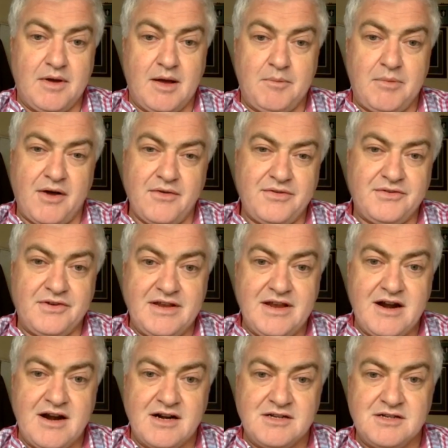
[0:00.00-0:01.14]
about 3
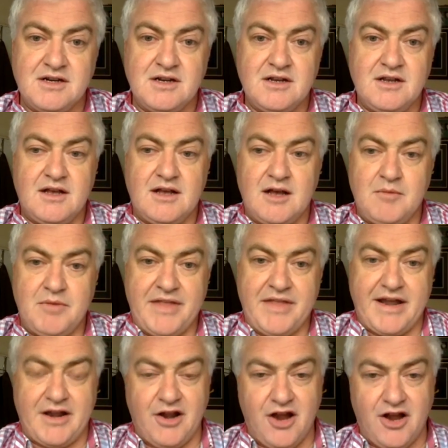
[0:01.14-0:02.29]
years, but that
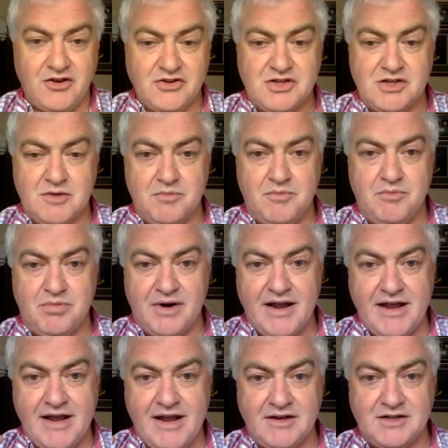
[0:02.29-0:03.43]
allows the
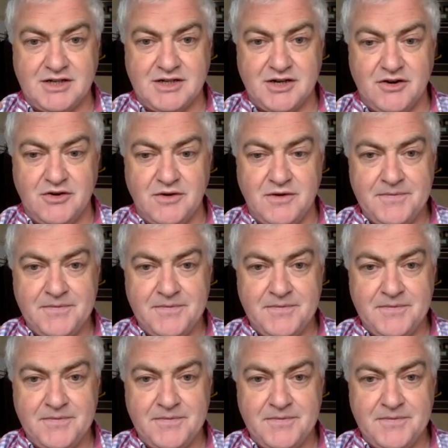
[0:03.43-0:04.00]
brain to